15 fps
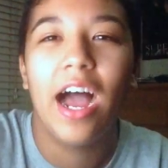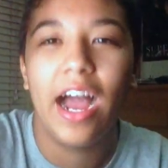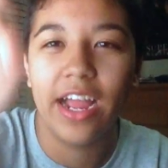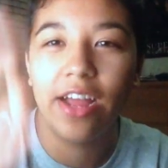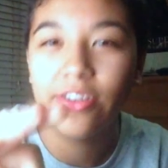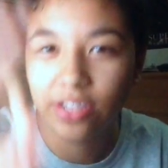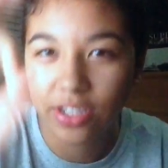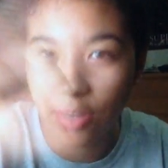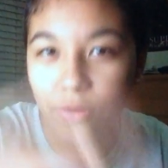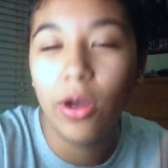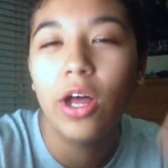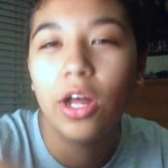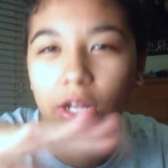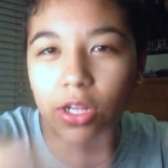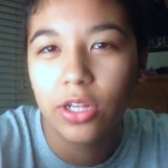I also
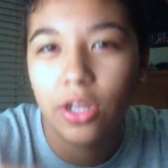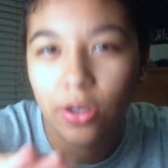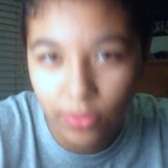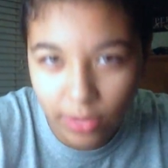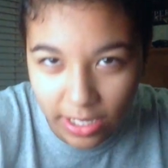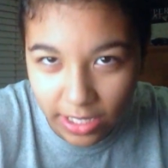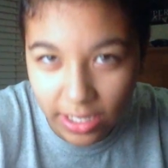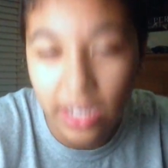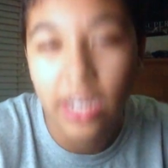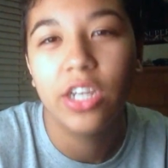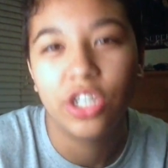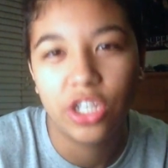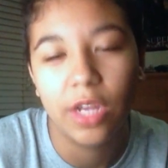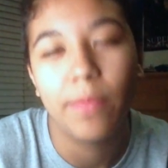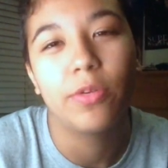low-key
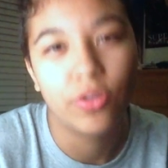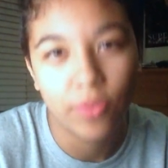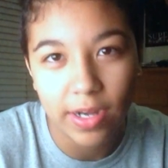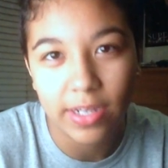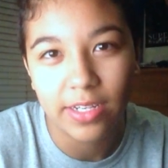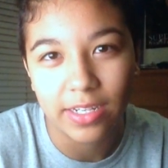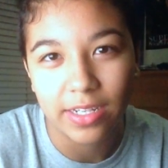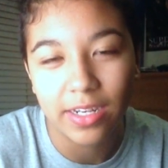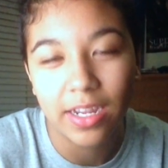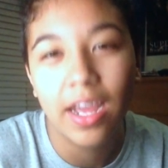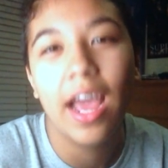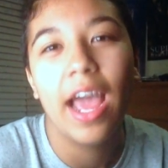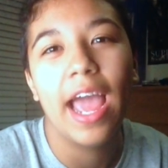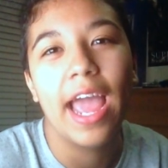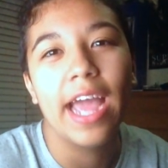ship Trenton
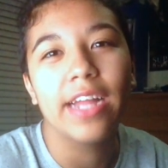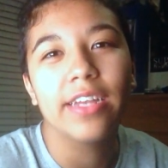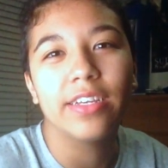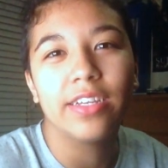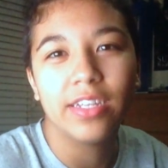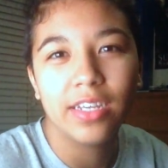and